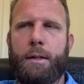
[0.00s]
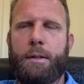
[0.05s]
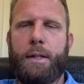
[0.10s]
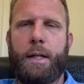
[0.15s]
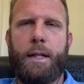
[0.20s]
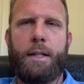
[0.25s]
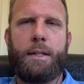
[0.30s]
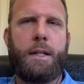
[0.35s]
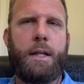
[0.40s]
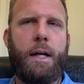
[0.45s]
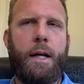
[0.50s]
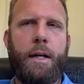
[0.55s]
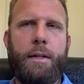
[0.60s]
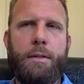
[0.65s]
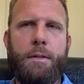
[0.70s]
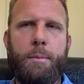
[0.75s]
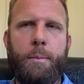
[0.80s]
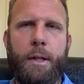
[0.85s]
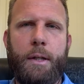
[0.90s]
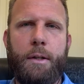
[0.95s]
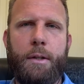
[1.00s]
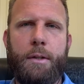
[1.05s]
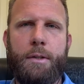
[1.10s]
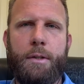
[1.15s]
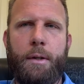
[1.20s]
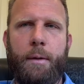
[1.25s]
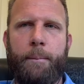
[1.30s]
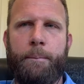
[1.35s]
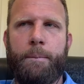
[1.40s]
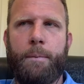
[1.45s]
test case,
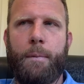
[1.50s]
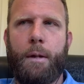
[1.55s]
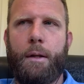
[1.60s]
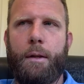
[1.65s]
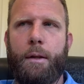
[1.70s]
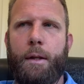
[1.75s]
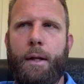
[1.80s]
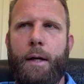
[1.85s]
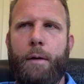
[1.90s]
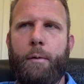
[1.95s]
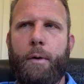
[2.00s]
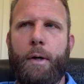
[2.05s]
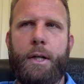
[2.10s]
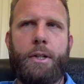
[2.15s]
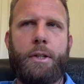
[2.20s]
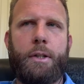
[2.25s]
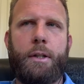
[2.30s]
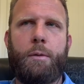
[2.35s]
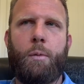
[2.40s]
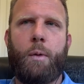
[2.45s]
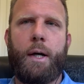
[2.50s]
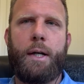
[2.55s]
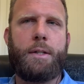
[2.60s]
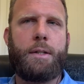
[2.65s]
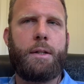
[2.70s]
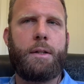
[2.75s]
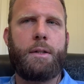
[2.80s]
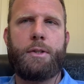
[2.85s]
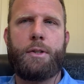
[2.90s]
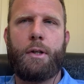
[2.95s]
because they were actually
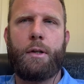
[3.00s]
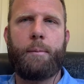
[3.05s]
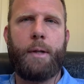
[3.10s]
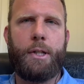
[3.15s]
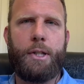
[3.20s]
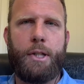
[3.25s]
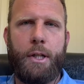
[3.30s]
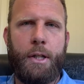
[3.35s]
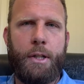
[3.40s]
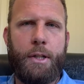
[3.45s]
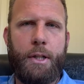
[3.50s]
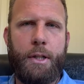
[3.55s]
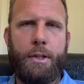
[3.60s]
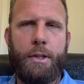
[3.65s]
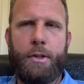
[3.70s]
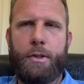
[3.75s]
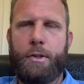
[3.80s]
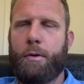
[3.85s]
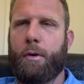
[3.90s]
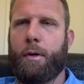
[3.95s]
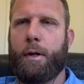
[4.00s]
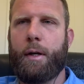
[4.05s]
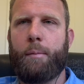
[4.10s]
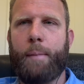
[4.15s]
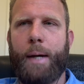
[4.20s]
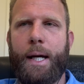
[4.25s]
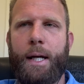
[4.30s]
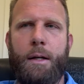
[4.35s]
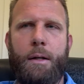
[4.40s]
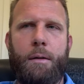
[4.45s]
wasting so much energy to try
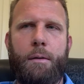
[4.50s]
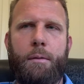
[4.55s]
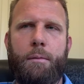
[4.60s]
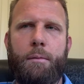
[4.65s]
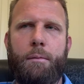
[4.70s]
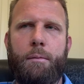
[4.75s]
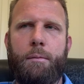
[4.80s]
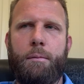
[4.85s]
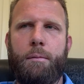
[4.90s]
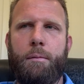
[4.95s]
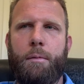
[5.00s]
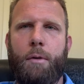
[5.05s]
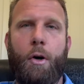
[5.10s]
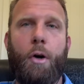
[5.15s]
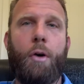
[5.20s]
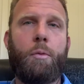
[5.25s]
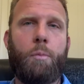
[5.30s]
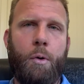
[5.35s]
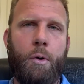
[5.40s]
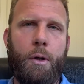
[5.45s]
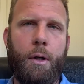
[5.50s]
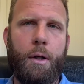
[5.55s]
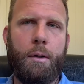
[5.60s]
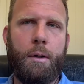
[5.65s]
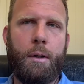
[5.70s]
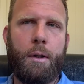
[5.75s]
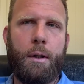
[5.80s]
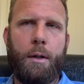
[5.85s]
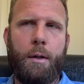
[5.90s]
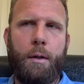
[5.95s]
and make hot water,
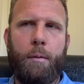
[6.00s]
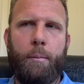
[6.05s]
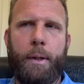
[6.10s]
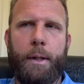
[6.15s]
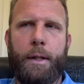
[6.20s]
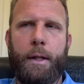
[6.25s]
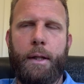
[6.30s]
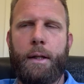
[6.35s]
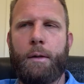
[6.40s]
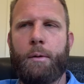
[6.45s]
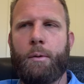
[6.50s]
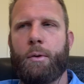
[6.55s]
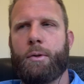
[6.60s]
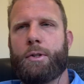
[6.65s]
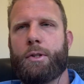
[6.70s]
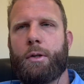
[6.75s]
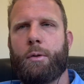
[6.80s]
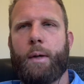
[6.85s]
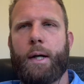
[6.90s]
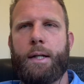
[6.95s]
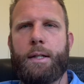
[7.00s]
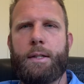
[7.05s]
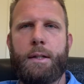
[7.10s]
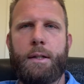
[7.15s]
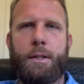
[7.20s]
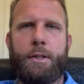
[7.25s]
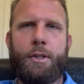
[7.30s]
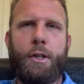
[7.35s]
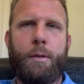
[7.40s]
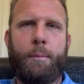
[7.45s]
but then they were also
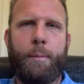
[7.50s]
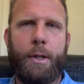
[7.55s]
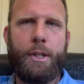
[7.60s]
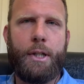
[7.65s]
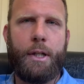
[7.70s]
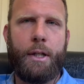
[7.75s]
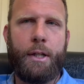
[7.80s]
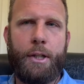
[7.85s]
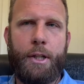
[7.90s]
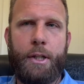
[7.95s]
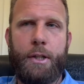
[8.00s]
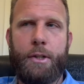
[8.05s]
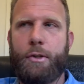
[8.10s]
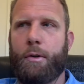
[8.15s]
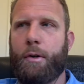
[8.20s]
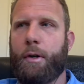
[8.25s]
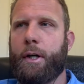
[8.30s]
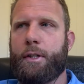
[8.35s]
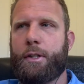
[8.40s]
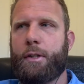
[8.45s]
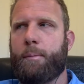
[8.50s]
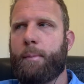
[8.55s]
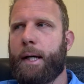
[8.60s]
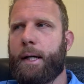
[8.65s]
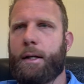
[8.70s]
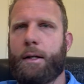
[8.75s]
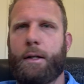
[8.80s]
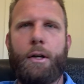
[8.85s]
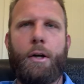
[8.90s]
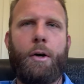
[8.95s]
wasting so much energy trying to
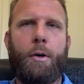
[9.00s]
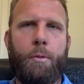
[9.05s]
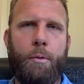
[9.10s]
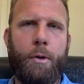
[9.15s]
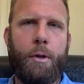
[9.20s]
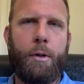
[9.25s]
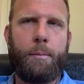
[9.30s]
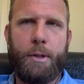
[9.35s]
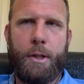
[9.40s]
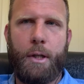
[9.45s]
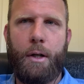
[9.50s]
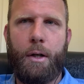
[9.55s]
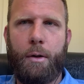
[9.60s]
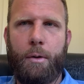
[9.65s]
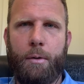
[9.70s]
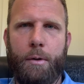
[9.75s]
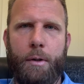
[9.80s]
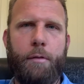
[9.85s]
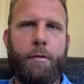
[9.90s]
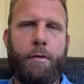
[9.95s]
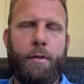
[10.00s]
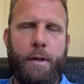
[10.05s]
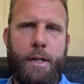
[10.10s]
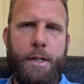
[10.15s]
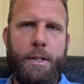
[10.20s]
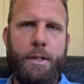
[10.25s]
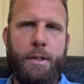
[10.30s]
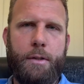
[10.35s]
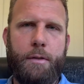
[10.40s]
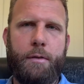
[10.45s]
make cold rooms cold and
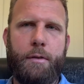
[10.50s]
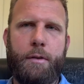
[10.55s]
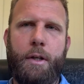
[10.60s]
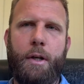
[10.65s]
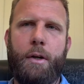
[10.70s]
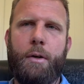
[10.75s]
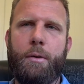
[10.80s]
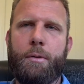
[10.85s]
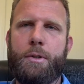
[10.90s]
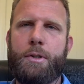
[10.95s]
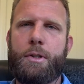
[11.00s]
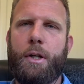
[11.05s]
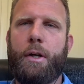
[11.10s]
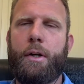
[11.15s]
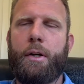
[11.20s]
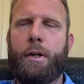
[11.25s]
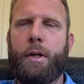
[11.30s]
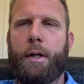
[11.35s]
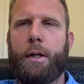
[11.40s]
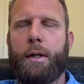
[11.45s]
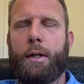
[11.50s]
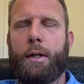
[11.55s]
freezers cold. So